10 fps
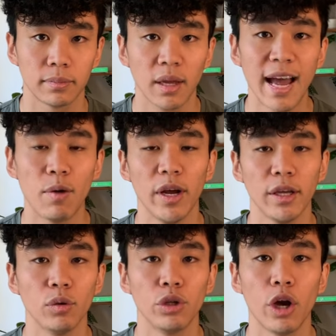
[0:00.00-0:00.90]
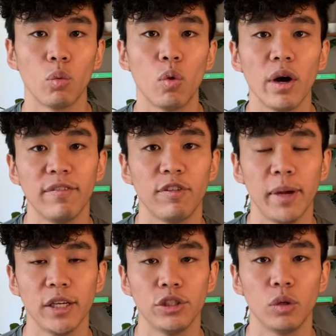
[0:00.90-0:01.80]
That way you'll know what
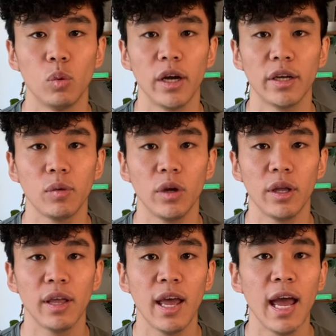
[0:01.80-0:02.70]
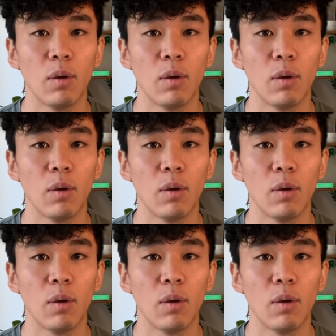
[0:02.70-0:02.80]
information you're working with